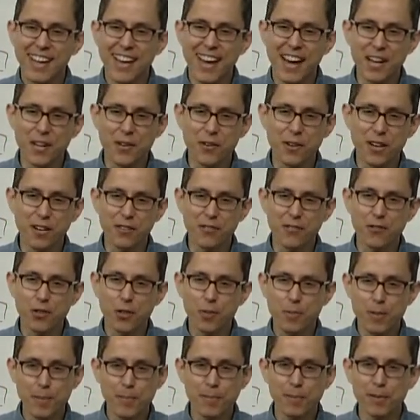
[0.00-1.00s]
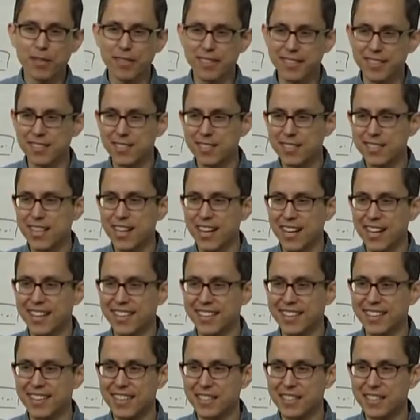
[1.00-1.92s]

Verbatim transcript: and you have four people on each side,